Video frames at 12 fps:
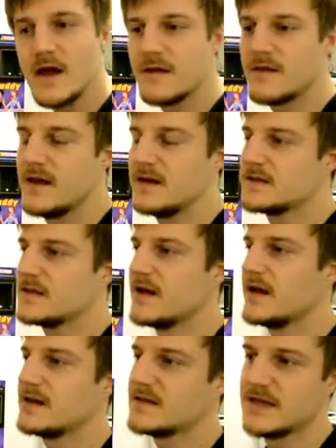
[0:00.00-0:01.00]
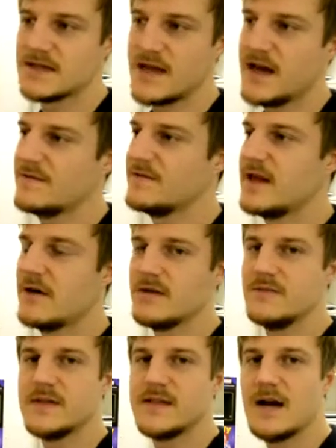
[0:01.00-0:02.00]
Things like it takes a half an
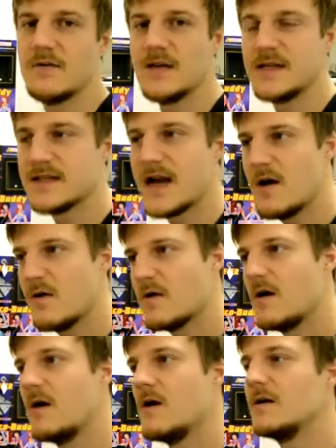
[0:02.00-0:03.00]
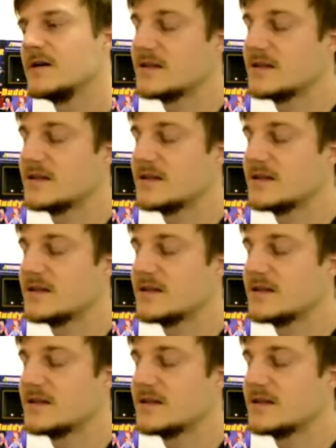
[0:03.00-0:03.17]
hour to metabolize alcohol,